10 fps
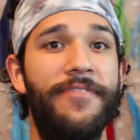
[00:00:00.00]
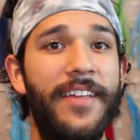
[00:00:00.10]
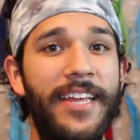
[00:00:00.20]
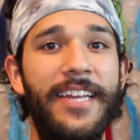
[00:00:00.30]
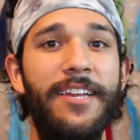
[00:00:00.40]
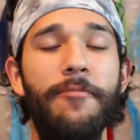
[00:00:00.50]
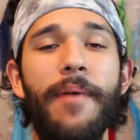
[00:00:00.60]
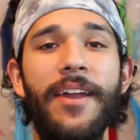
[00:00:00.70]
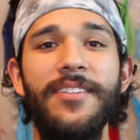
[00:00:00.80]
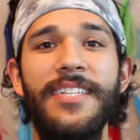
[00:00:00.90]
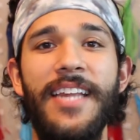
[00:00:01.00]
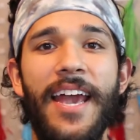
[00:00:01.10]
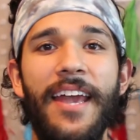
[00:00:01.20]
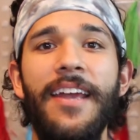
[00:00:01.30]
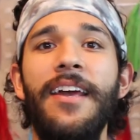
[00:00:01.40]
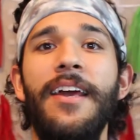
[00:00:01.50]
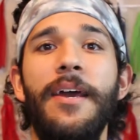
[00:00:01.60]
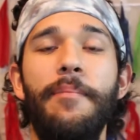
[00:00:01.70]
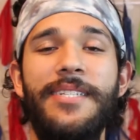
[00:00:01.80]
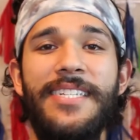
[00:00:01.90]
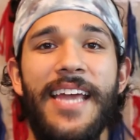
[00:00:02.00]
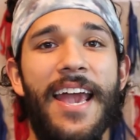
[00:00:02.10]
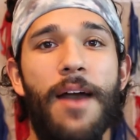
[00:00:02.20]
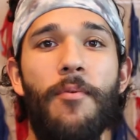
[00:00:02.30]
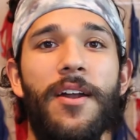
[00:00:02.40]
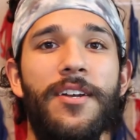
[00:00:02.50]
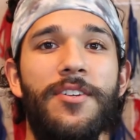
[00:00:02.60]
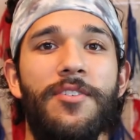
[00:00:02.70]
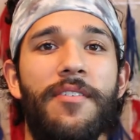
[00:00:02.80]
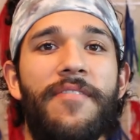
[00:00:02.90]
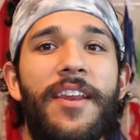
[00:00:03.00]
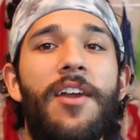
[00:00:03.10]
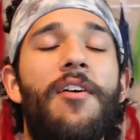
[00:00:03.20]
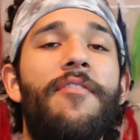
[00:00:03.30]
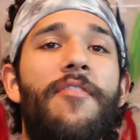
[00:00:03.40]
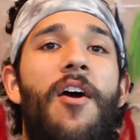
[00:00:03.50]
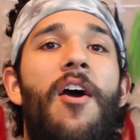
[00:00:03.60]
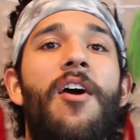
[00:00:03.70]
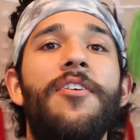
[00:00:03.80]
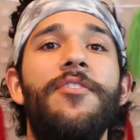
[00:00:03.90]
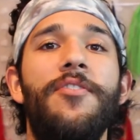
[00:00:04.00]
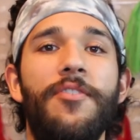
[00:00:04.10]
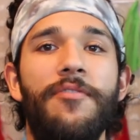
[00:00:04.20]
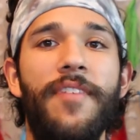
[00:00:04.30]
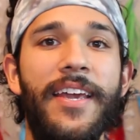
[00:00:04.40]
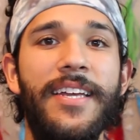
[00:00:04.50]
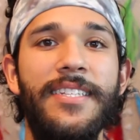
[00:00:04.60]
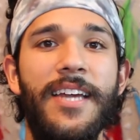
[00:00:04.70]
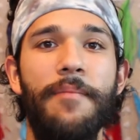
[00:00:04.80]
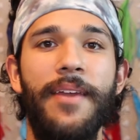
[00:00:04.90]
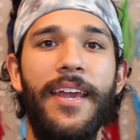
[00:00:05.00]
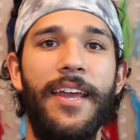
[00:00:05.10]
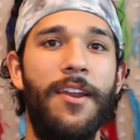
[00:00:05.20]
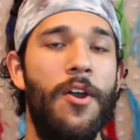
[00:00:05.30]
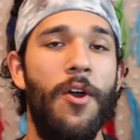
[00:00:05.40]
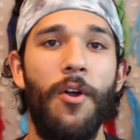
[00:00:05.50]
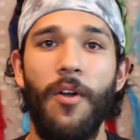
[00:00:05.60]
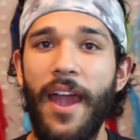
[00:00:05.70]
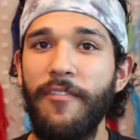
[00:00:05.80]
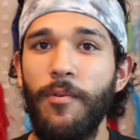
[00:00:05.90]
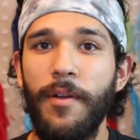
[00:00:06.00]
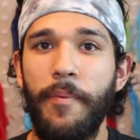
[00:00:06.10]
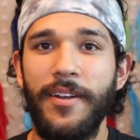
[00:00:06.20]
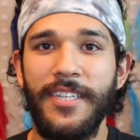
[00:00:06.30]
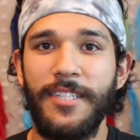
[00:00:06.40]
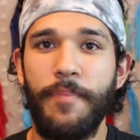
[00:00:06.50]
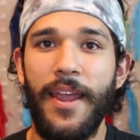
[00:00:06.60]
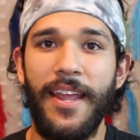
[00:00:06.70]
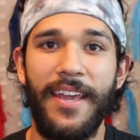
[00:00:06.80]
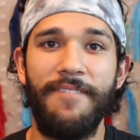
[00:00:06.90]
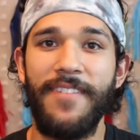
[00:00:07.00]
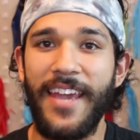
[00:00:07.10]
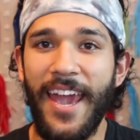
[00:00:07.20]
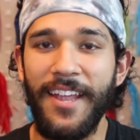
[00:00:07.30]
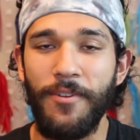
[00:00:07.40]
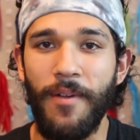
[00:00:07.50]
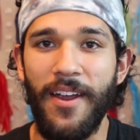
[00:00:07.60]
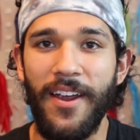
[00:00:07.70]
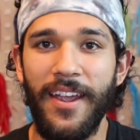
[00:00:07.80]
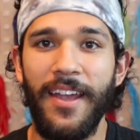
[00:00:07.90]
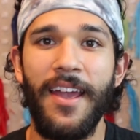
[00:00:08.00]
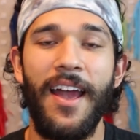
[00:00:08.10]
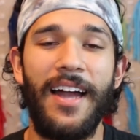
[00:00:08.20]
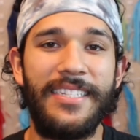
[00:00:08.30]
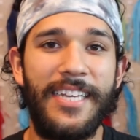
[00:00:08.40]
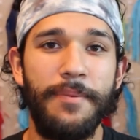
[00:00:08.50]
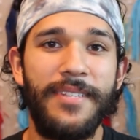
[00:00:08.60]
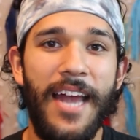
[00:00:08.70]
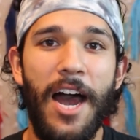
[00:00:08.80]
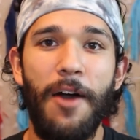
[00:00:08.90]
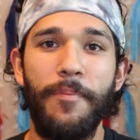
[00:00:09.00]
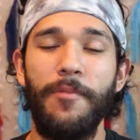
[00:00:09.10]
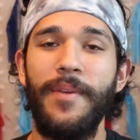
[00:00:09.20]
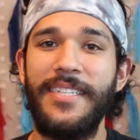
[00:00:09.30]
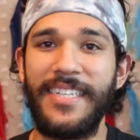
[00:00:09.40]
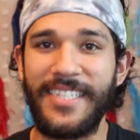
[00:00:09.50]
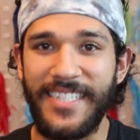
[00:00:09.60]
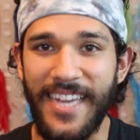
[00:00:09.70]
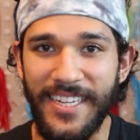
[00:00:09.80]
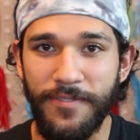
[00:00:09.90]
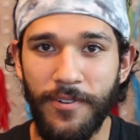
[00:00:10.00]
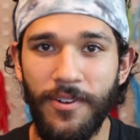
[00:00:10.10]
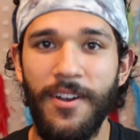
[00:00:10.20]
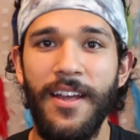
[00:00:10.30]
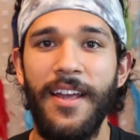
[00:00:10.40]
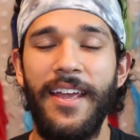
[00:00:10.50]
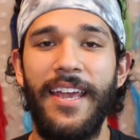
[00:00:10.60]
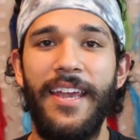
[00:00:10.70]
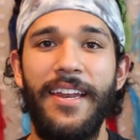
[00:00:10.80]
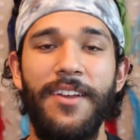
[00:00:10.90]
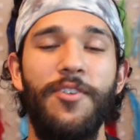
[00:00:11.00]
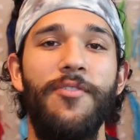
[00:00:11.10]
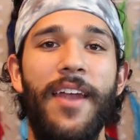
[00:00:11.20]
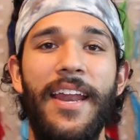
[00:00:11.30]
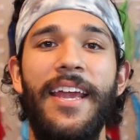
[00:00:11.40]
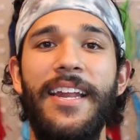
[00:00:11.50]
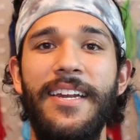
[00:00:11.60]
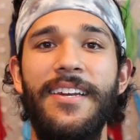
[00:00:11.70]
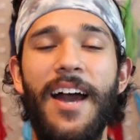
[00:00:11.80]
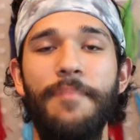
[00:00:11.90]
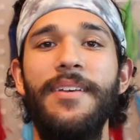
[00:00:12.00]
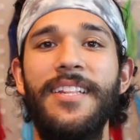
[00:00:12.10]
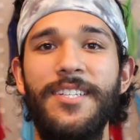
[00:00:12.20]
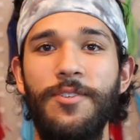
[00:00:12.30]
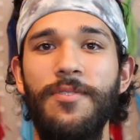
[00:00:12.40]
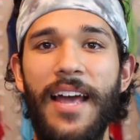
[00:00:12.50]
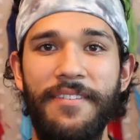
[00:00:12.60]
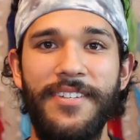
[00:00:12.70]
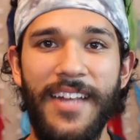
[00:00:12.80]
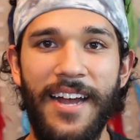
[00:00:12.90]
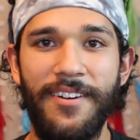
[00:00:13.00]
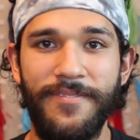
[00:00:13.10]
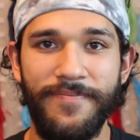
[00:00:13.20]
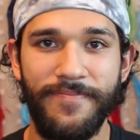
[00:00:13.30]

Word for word: Feeling a little better today, but today I wanted to do a video for all you new vegans coming in or everyone participating in Veganuary on tips to help you be successful in creating and adopting this new lifestyle.